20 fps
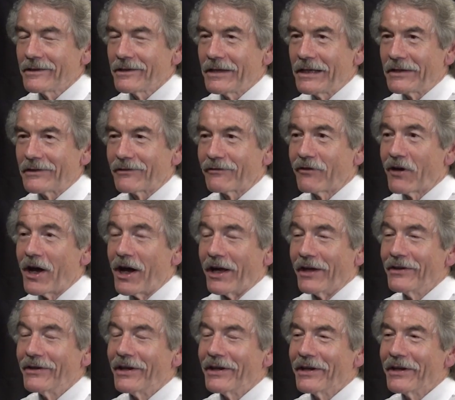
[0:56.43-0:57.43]
It's
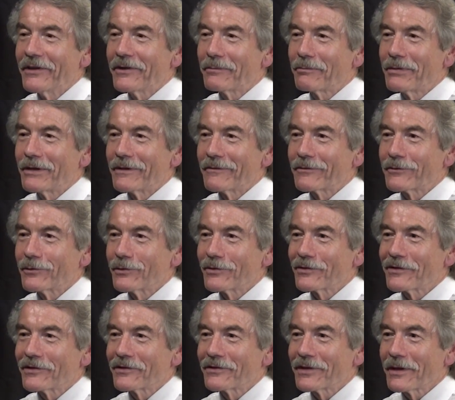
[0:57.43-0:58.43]
fun, and it's been, of
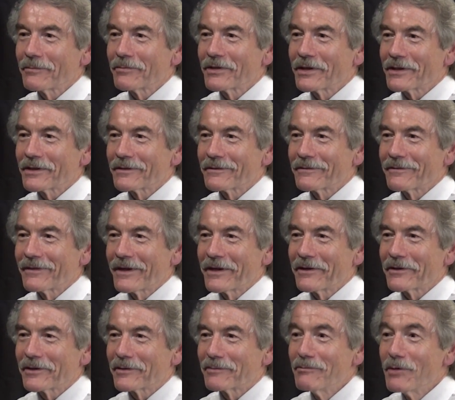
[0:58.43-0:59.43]
course, the subject of
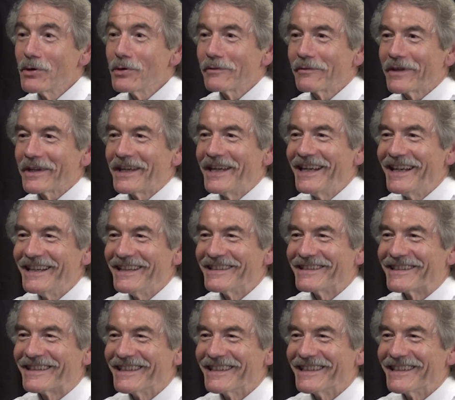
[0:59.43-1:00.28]
various movies.